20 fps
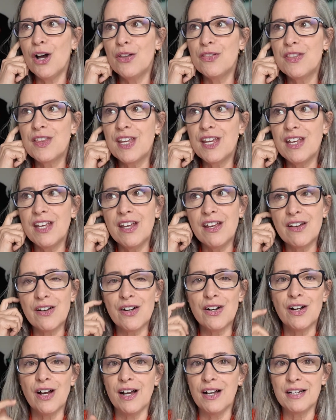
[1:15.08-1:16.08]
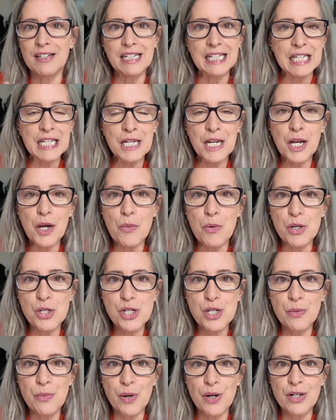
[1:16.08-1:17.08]
The clinic where
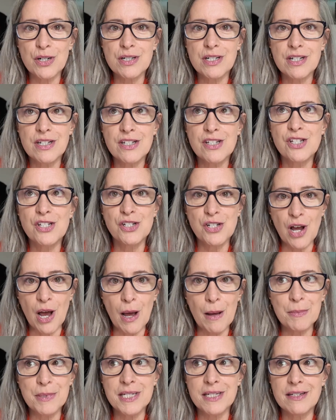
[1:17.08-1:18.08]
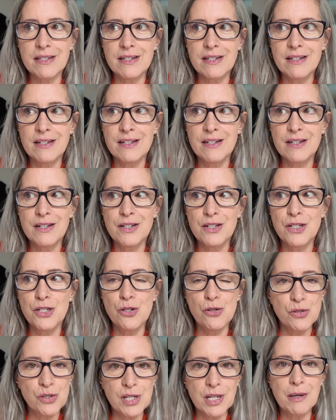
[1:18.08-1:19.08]
she worked stopped
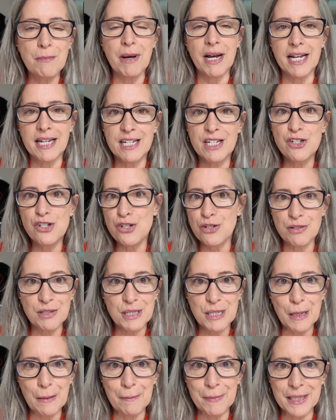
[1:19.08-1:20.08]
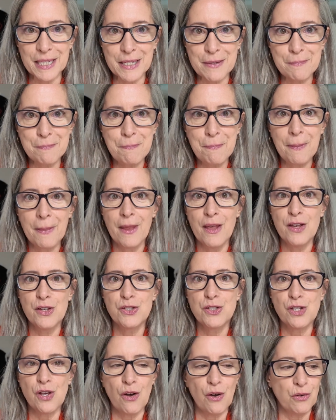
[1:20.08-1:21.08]
using my insurance company.
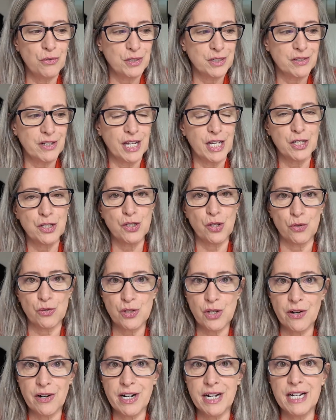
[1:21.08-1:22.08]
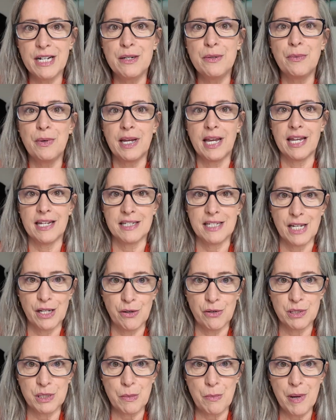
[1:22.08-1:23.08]
So they're like, so sorry, we can't take
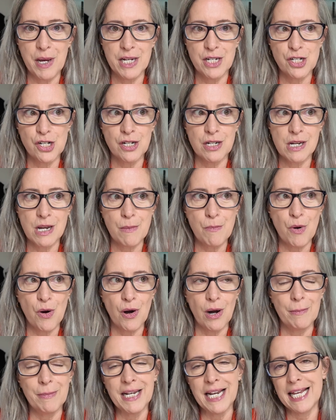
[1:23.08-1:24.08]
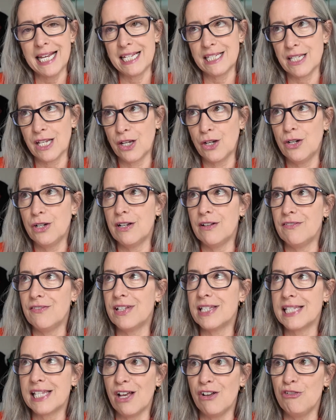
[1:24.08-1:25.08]
you as a patient anymore. I mean, I guess I could have
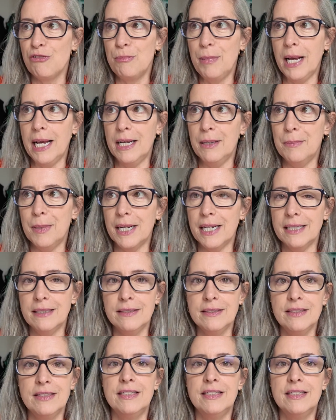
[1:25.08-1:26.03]
at self-pay, but